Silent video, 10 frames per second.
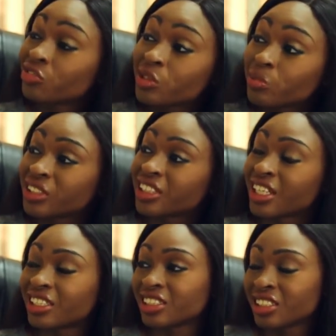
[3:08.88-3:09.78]

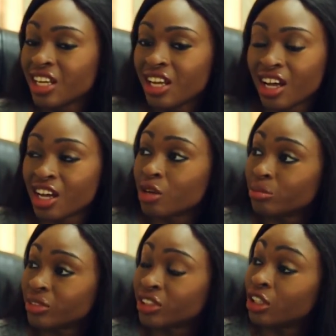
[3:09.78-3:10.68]

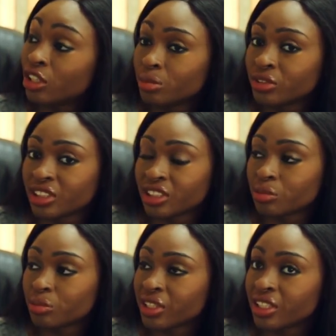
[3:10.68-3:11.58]
3% to global
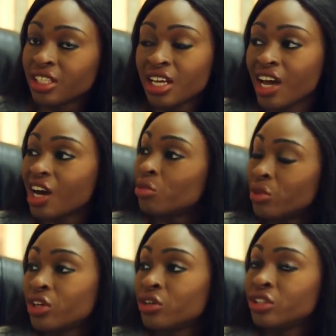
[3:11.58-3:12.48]
GDP. And
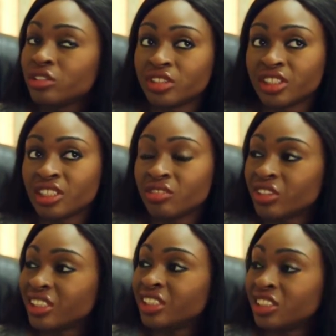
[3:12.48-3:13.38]
we're only
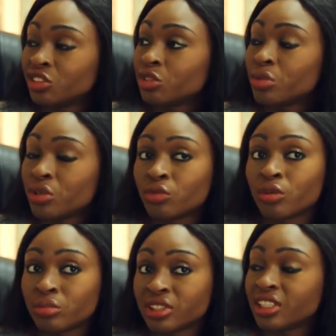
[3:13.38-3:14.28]
receiving
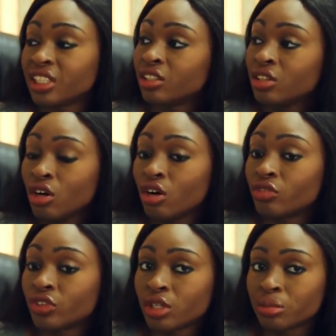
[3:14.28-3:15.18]
0.1%
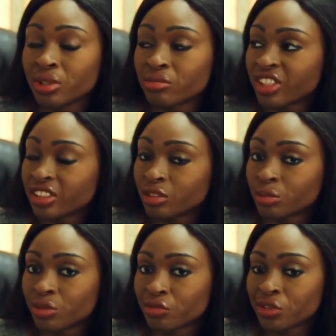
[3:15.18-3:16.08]
of global investor
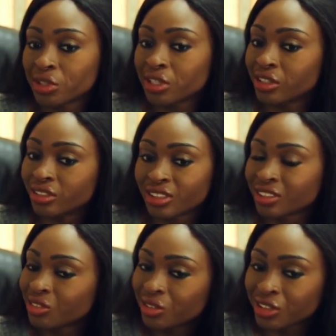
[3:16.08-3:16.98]
portfolios.
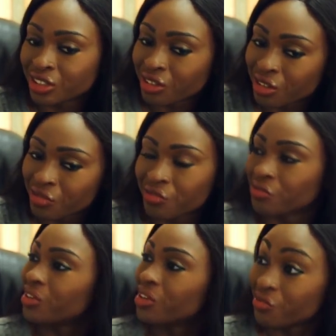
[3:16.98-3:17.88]
It's not good enough
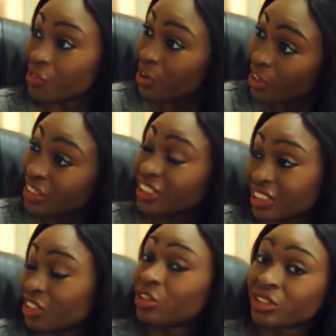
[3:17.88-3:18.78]
for us
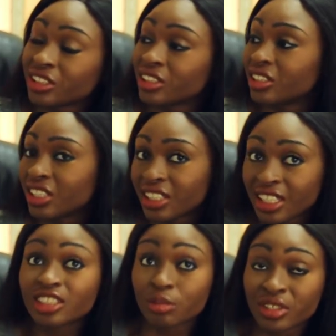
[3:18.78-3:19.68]
as a continent, and
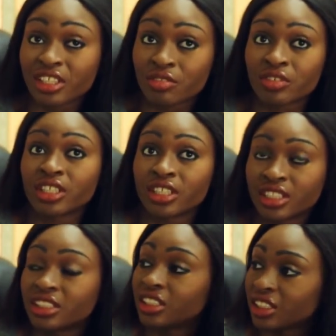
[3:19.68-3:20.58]
that's something that really
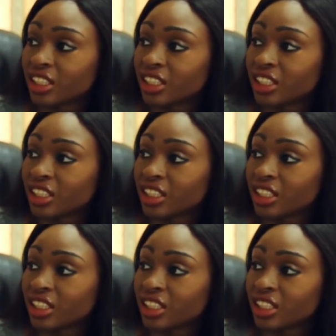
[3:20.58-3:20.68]
needs to